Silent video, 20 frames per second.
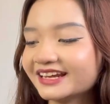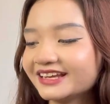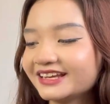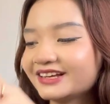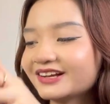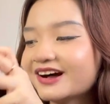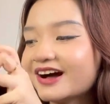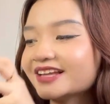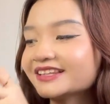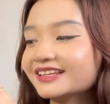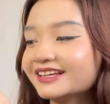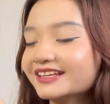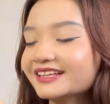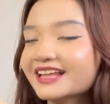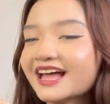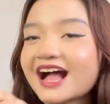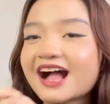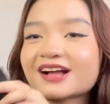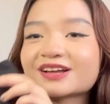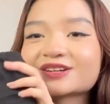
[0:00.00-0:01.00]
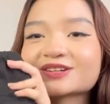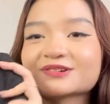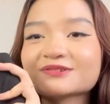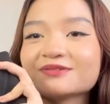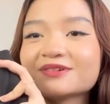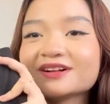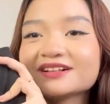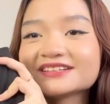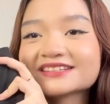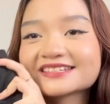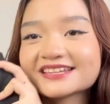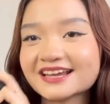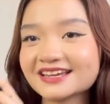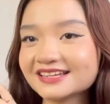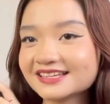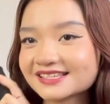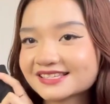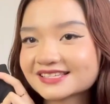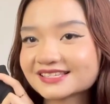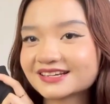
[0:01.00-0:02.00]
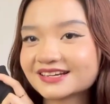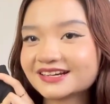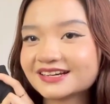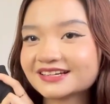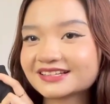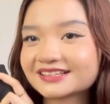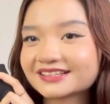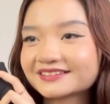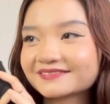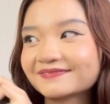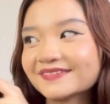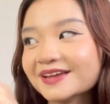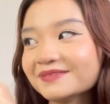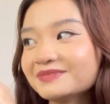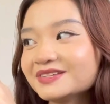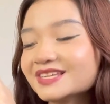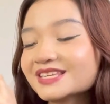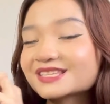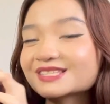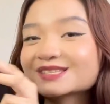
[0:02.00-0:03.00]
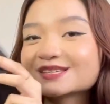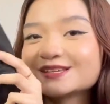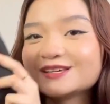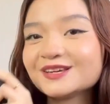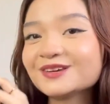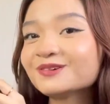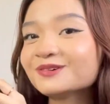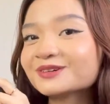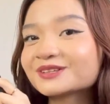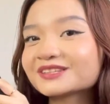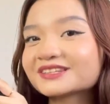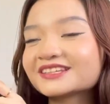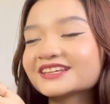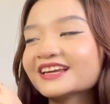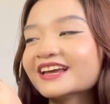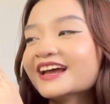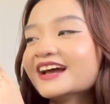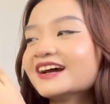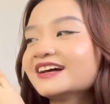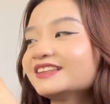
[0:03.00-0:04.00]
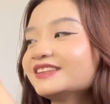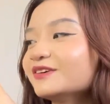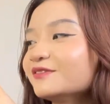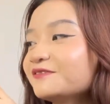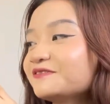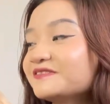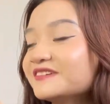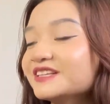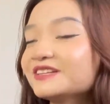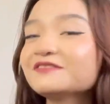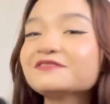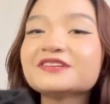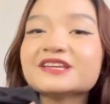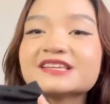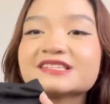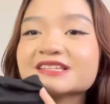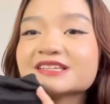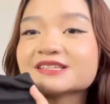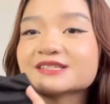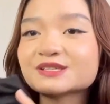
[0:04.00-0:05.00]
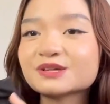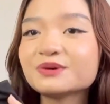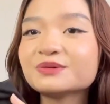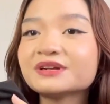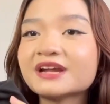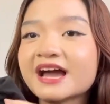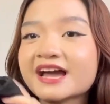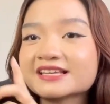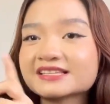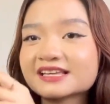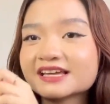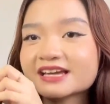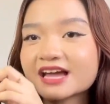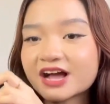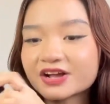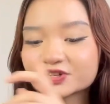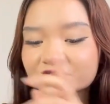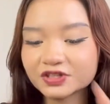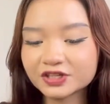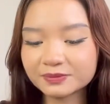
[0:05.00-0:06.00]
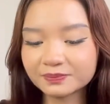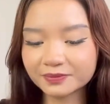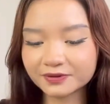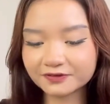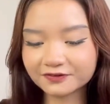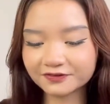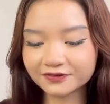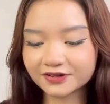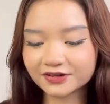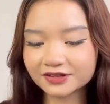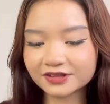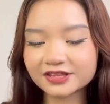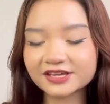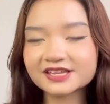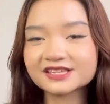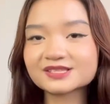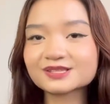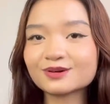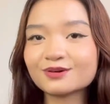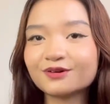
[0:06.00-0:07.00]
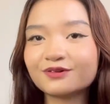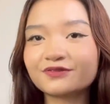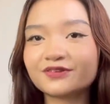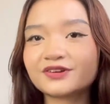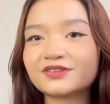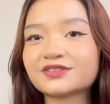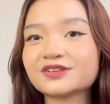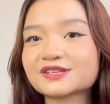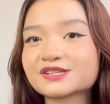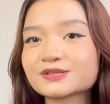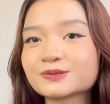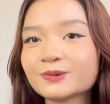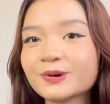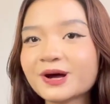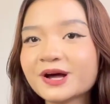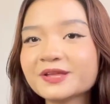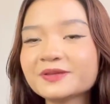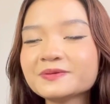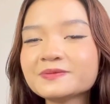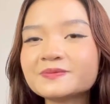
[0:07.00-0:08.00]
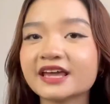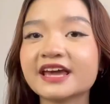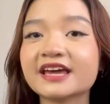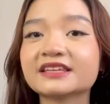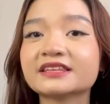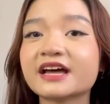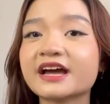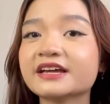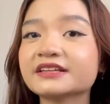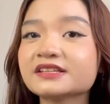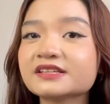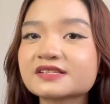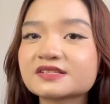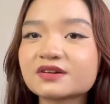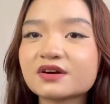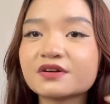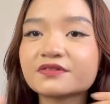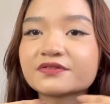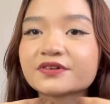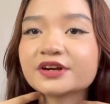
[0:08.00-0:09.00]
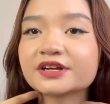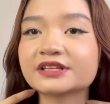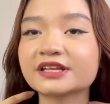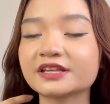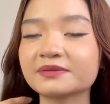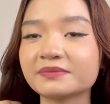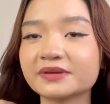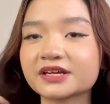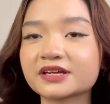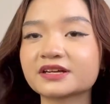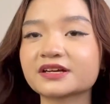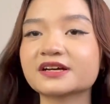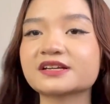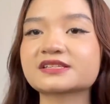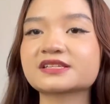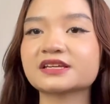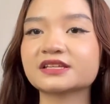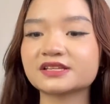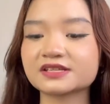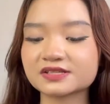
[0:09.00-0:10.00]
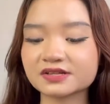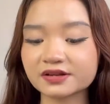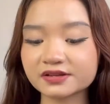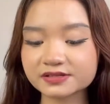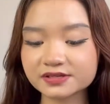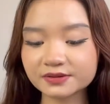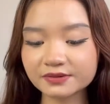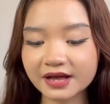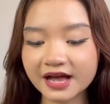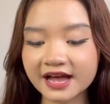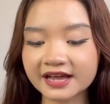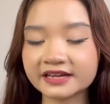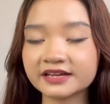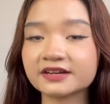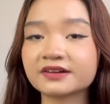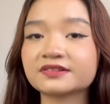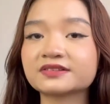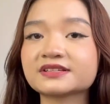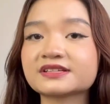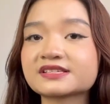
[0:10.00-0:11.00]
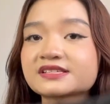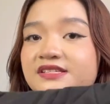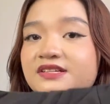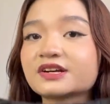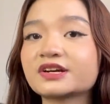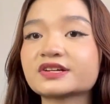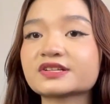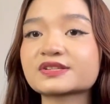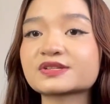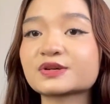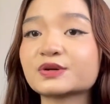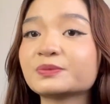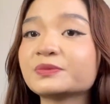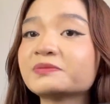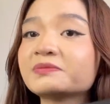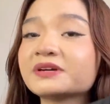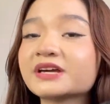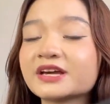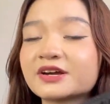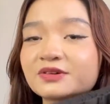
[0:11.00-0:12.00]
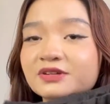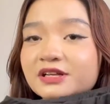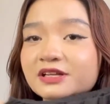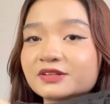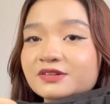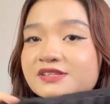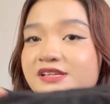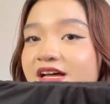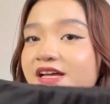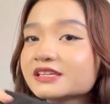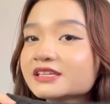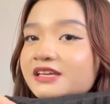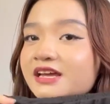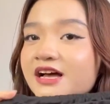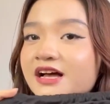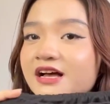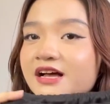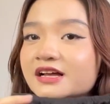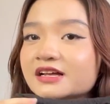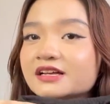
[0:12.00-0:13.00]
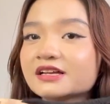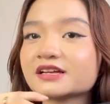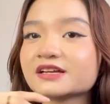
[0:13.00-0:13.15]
I got an actual tennis skirt. I mean, it's cute. The fit of this is so nice. I actually preferred this over this one. And I discovered that my cousin is also eyeing on this skirt. So, bibigay ko na ito sa kanya.